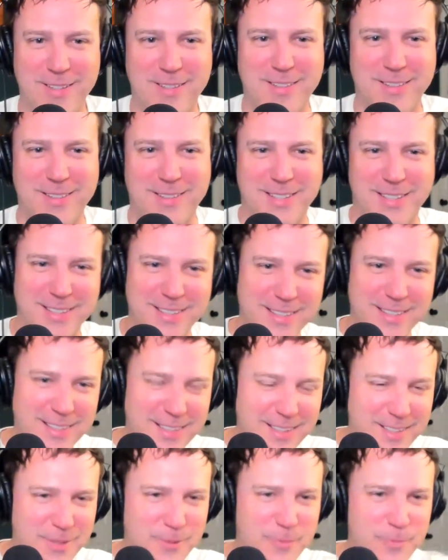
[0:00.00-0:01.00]
It's weird.
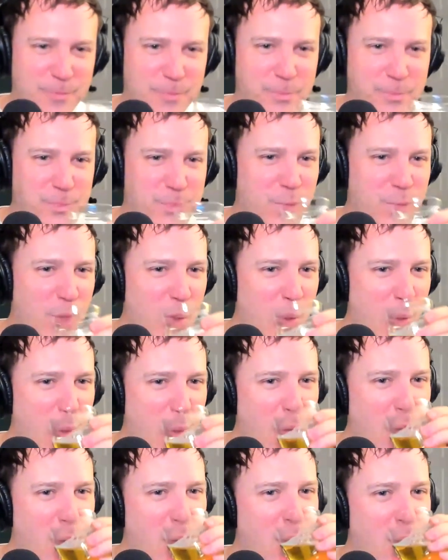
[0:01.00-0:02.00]

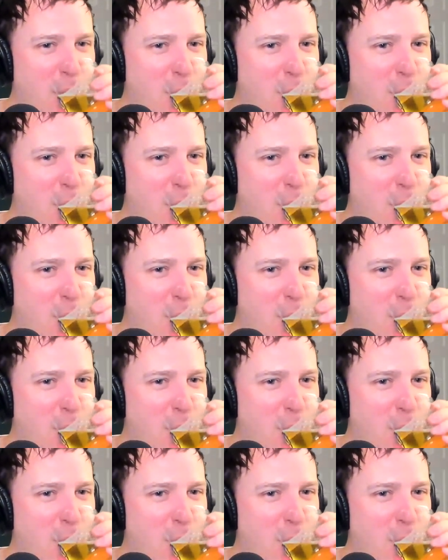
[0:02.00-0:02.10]
They would